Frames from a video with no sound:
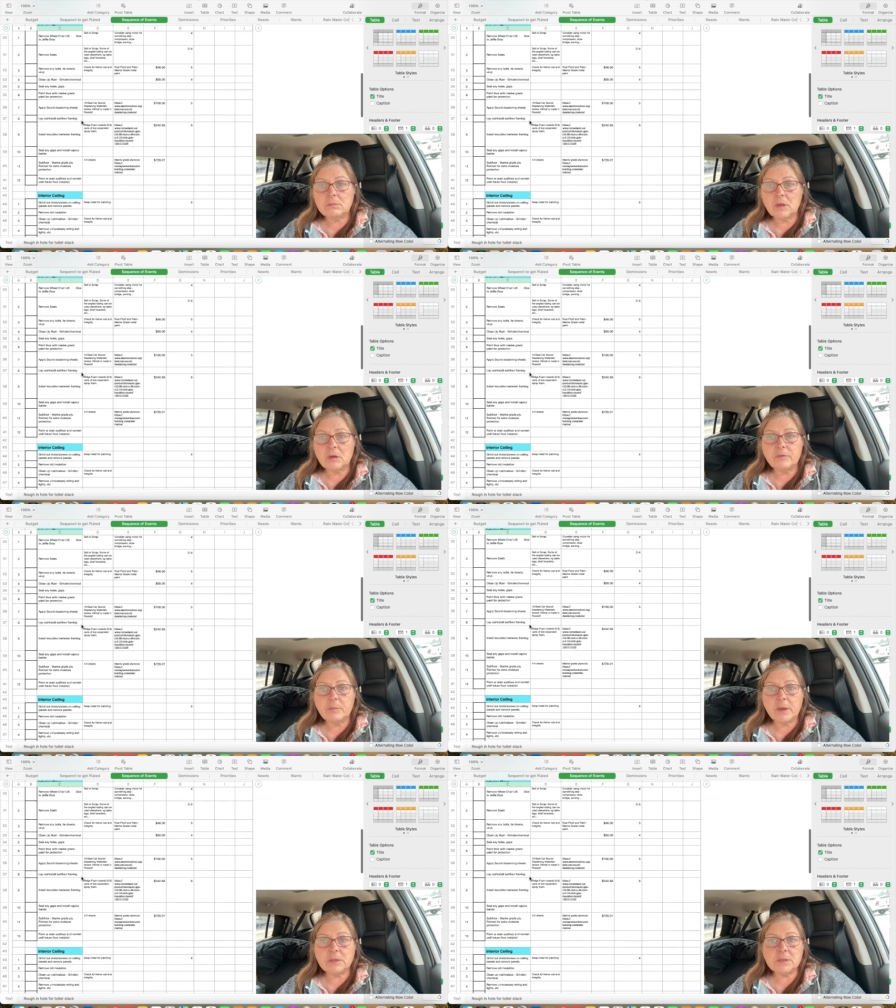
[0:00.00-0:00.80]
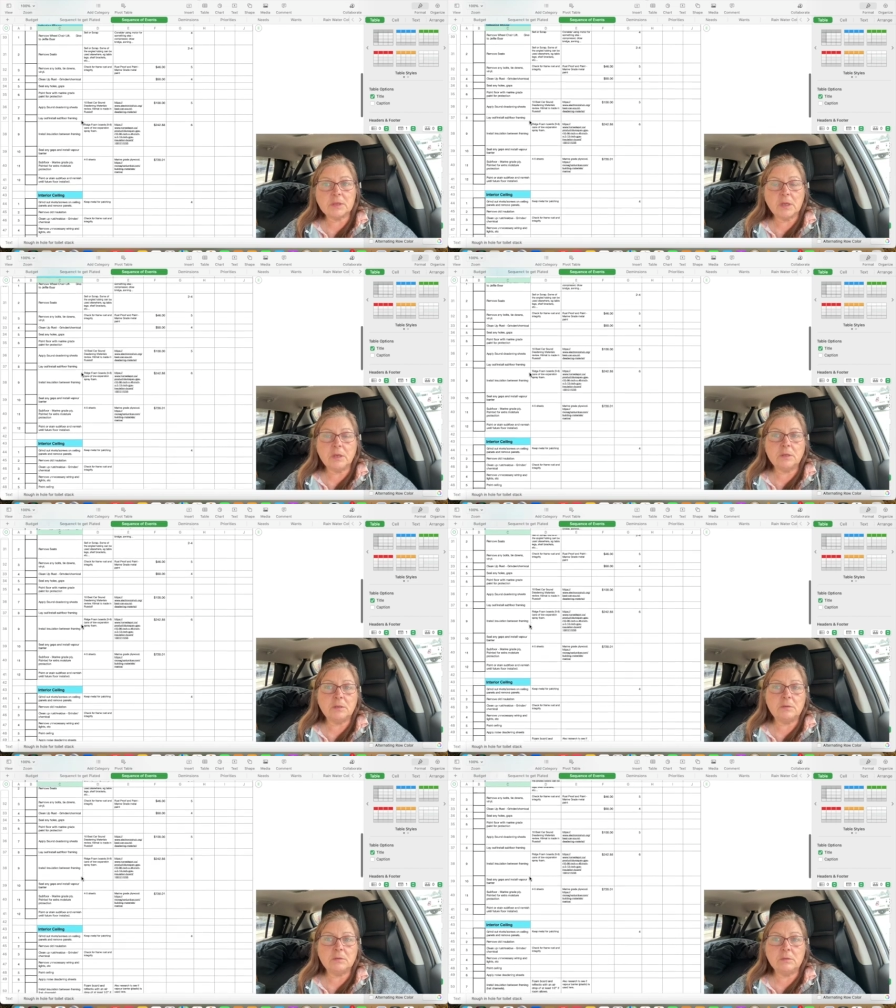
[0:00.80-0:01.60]
of the bus
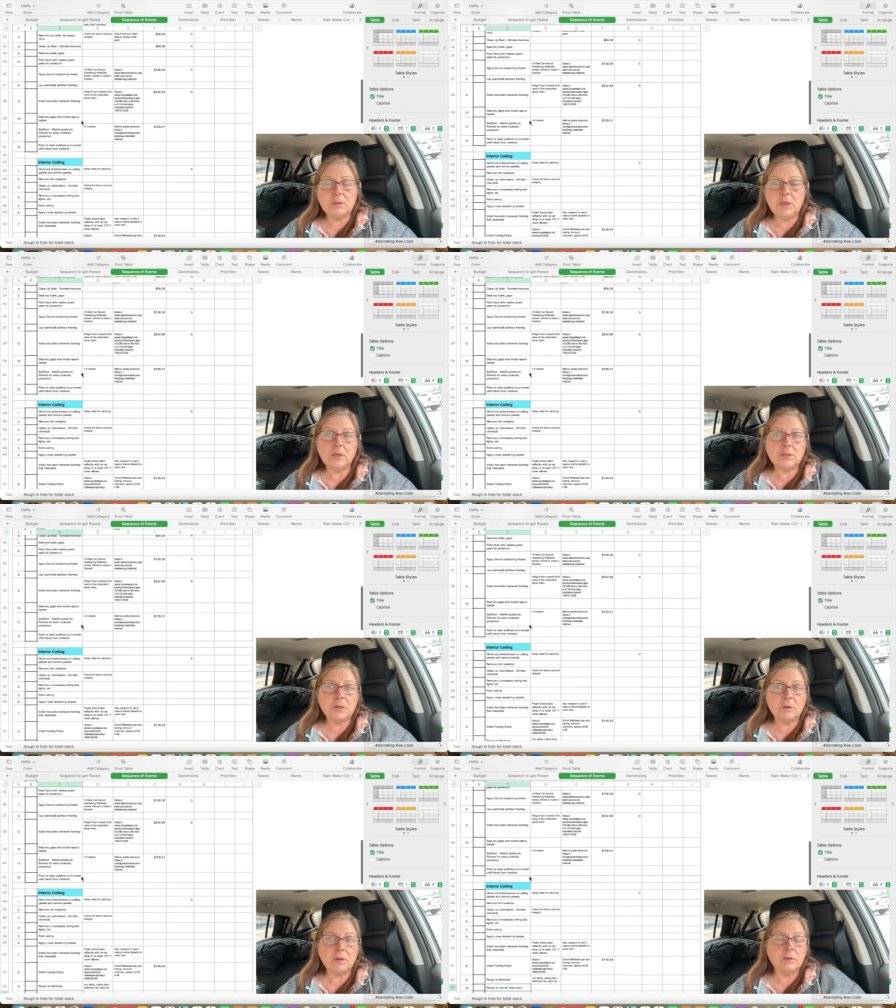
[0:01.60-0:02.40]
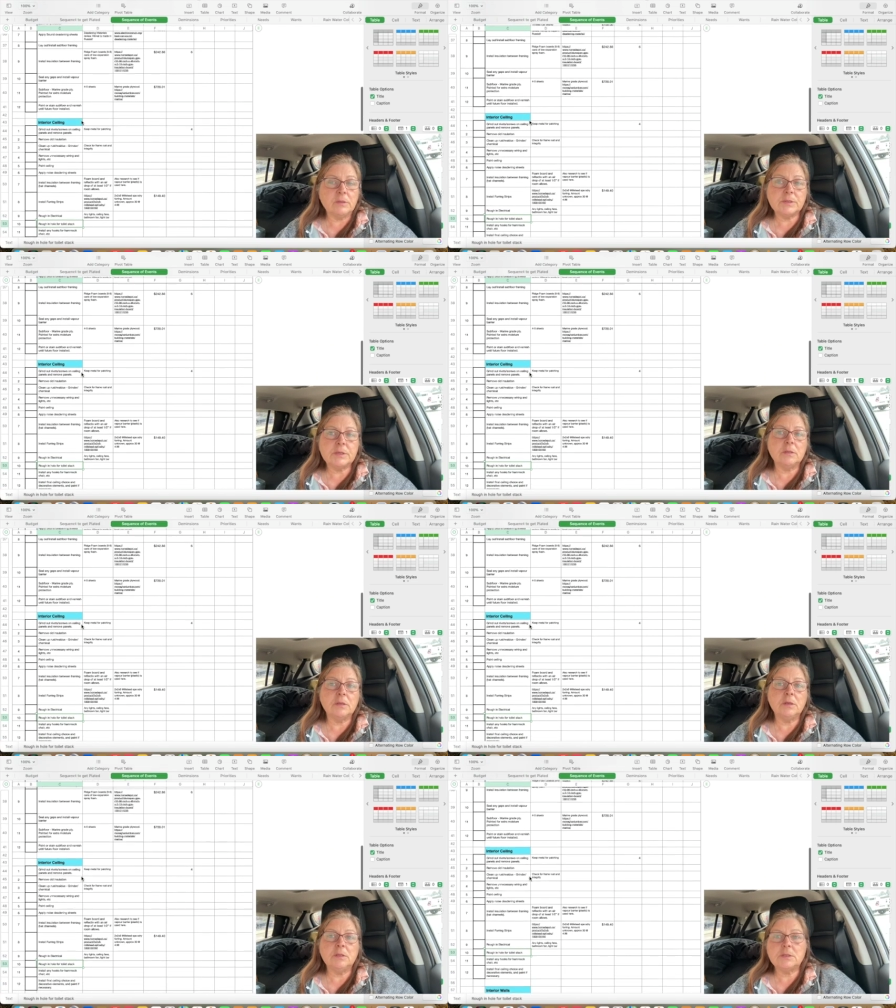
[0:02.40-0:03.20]
and the interior, the
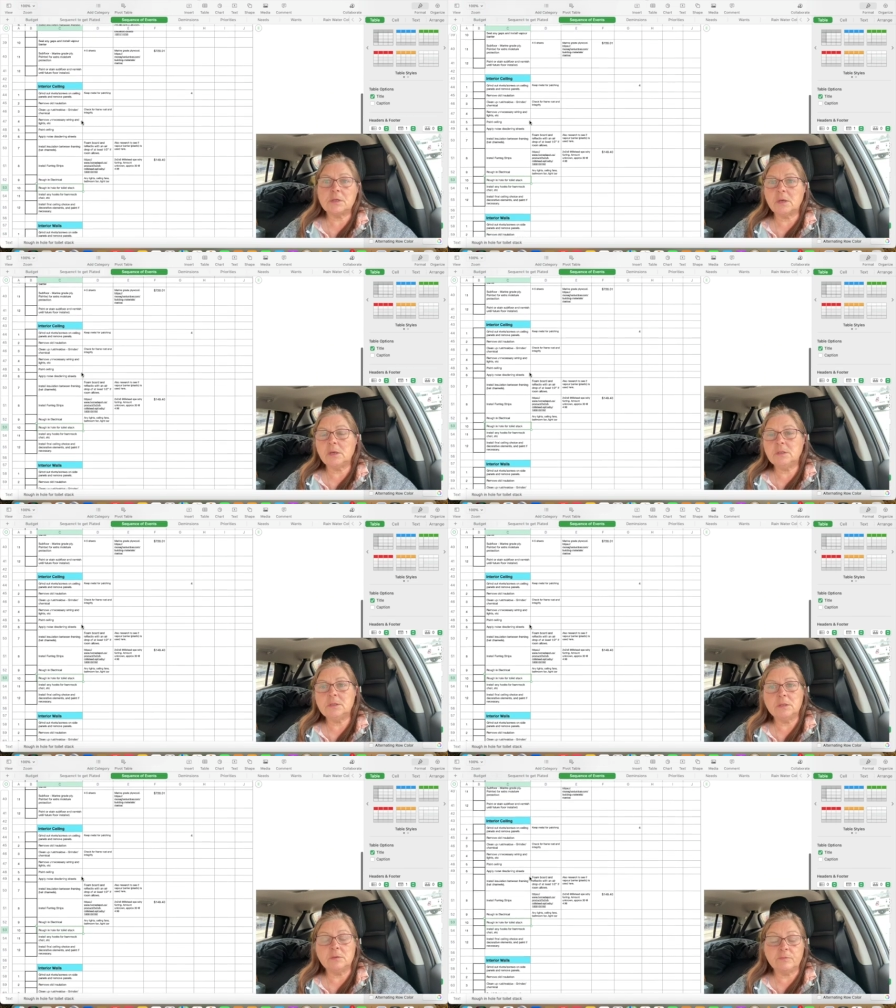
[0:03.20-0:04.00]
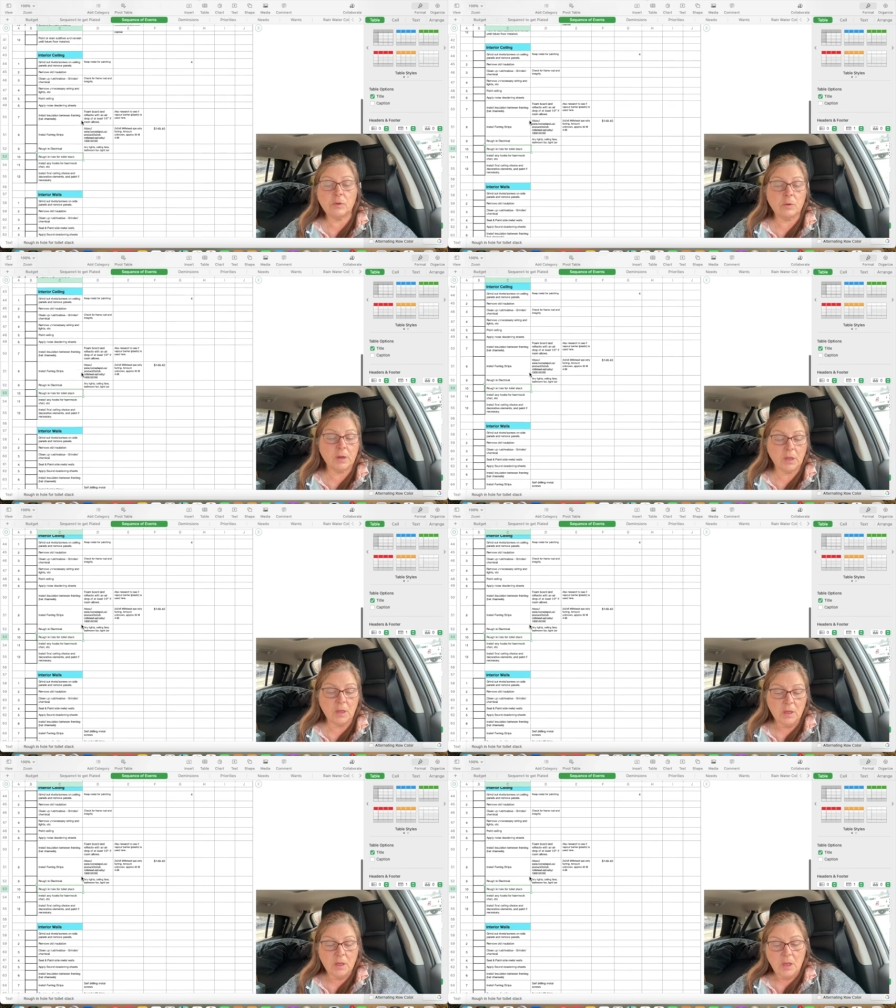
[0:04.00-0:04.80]
ceiling, the sides, the flooring,
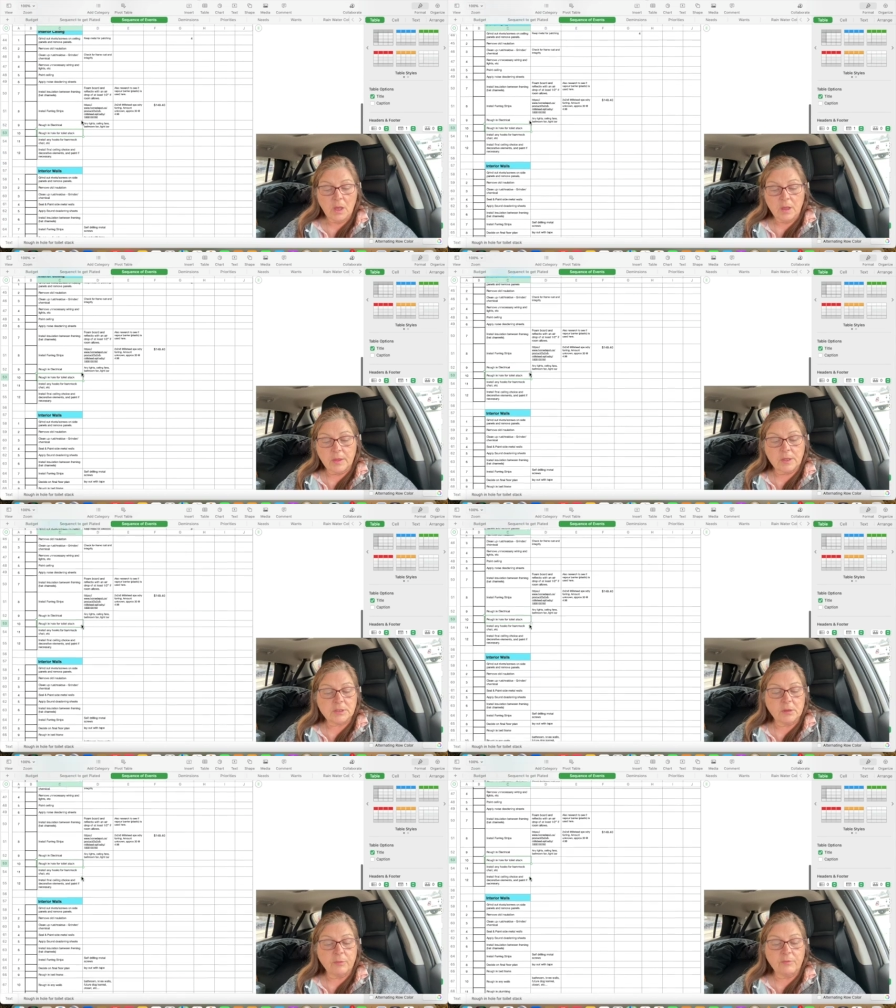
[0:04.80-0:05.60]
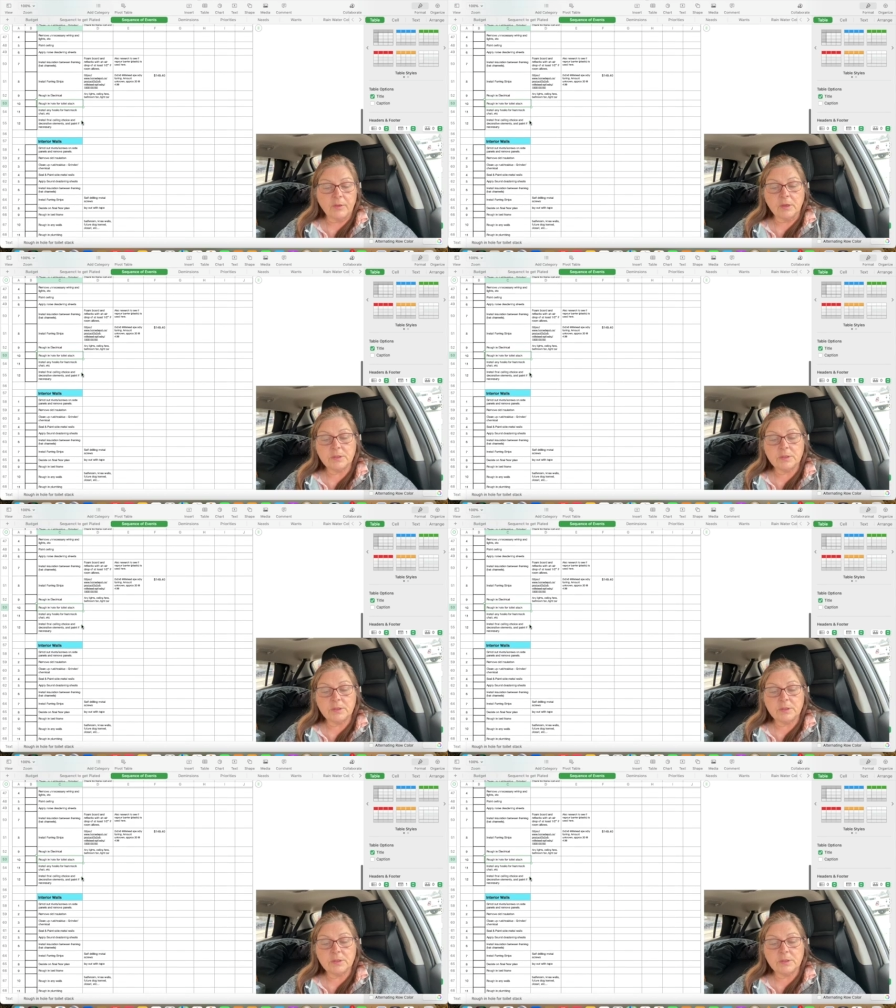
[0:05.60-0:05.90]
that type of thing.